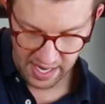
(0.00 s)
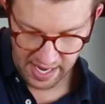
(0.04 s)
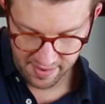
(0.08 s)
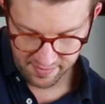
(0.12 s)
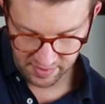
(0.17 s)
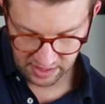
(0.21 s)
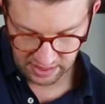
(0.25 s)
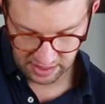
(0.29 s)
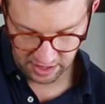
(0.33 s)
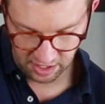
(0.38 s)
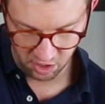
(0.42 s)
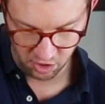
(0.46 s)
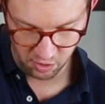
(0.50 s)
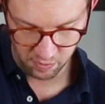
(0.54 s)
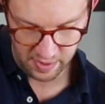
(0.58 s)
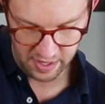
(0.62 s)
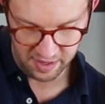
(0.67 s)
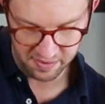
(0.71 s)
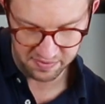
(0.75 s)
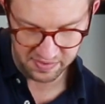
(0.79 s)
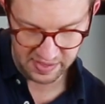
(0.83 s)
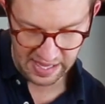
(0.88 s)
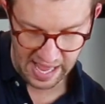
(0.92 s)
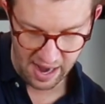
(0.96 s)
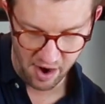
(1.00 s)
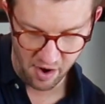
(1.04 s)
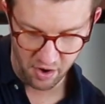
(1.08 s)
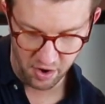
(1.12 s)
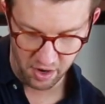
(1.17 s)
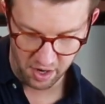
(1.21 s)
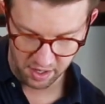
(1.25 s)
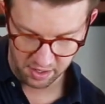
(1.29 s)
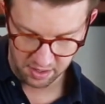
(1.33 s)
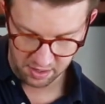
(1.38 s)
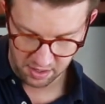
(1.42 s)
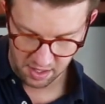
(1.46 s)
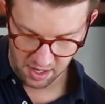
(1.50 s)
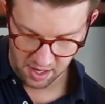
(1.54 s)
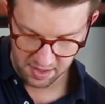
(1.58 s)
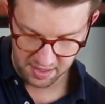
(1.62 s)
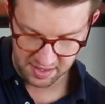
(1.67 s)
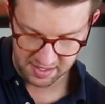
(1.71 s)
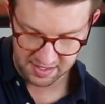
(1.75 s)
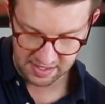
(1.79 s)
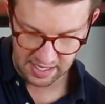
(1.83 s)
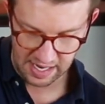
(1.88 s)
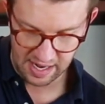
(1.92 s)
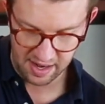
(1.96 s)
have a little bit of flour on
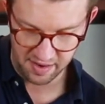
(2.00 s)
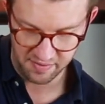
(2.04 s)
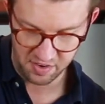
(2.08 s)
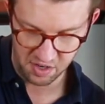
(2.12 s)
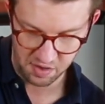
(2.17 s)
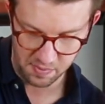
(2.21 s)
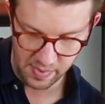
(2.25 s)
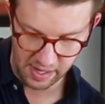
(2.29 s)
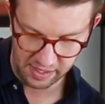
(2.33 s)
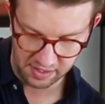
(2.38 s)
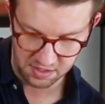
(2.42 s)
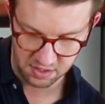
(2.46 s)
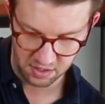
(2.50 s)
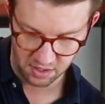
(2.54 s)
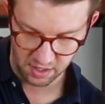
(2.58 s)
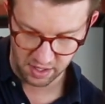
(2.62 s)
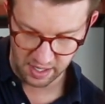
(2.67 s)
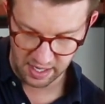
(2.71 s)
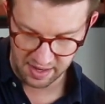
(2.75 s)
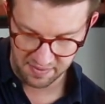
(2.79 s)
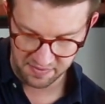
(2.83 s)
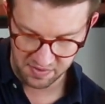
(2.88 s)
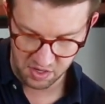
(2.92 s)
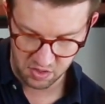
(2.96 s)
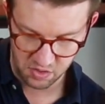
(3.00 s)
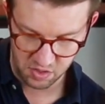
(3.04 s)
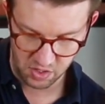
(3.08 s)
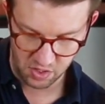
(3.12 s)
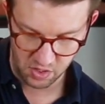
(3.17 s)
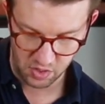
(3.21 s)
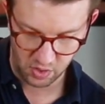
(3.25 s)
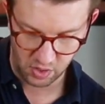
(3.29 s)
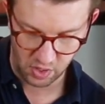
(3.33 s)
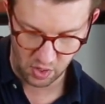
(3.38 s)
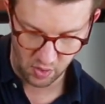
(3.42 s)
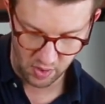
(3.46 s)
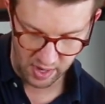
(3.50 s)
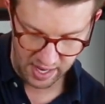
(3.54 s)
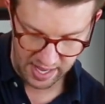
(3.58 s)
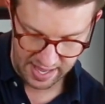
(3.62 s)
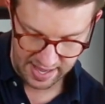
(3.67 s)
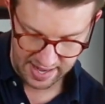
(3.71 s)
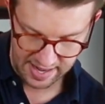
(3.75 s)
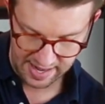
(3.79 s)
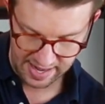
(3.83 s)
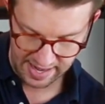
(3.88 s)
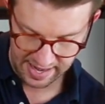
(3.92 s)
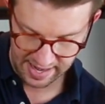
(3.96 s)
the side of your mixer, and if you do, go
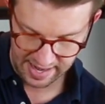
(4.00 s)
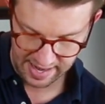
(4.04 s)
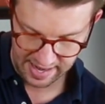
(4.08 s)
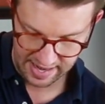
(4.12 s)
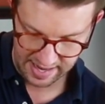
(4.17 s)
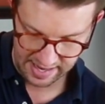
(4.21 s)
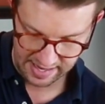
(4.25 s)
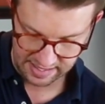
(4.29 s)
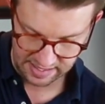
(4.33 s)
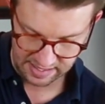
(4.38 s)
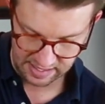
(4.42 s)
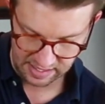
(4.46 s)
ahead and